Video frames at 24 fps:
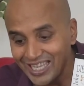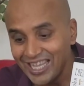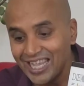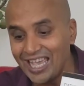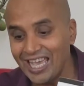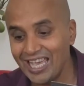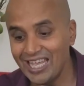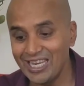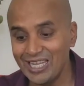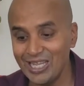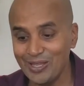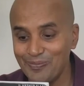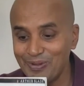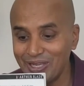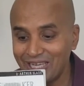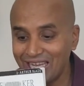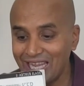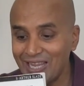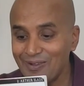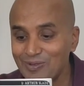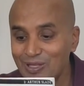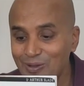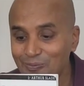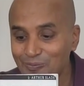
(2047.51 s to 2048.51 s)
And he
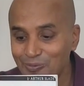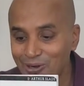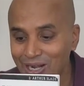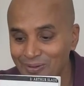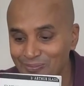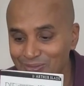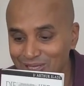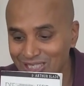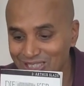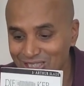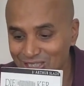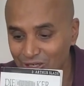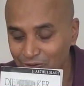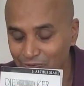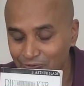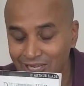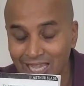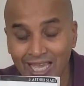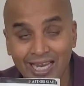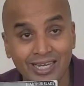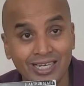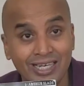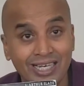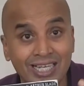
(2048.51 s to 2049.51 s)
became the Prime Minister of
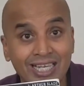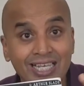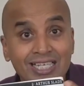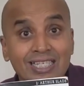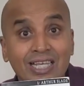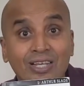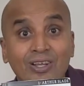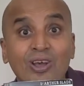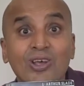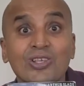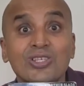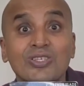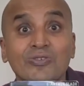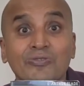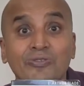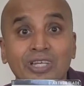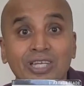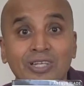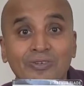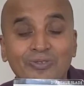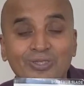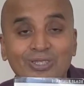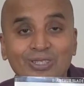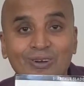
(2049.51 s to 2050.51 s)
Canada. He's a
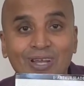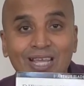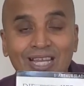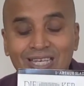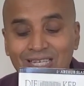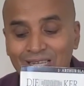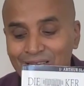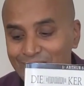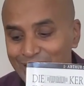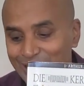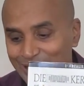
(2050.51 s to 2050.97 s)
conservative, right?